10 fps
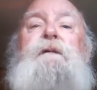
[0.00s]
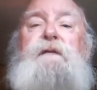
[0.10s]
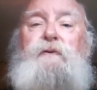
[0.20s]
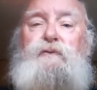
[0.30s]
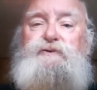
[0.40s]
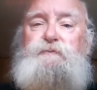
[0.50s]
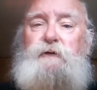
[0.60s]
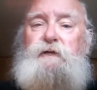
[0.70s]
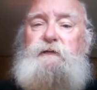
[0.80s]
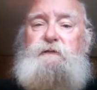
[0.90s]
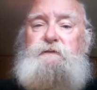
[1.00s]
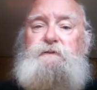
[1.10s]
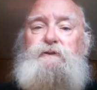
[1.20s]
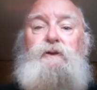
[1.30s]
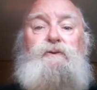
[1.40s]
And I washed my
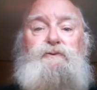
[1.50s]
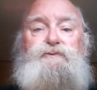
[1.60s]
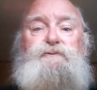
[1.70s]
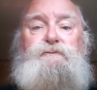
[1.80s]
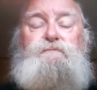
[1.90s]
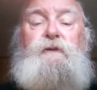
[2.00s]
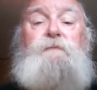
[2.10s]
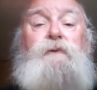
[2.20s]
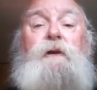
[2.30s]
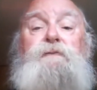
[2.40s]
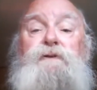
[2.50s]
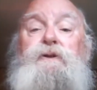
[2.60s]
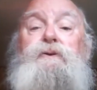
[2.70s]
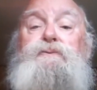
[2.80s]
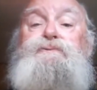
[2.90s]
clothes, my private
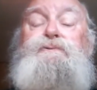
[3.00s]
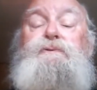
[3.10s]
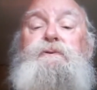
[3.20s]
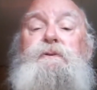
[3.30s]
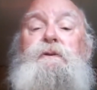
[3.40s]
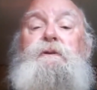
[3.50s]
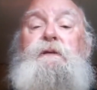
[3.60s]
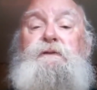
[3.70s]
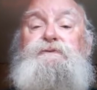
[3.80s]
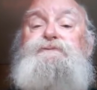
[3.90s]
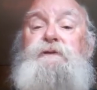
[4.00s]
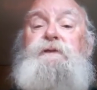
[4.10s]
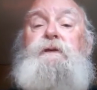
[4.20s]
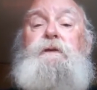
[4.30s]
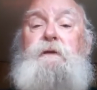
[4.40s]
clothes, in the
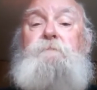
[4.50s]
sink.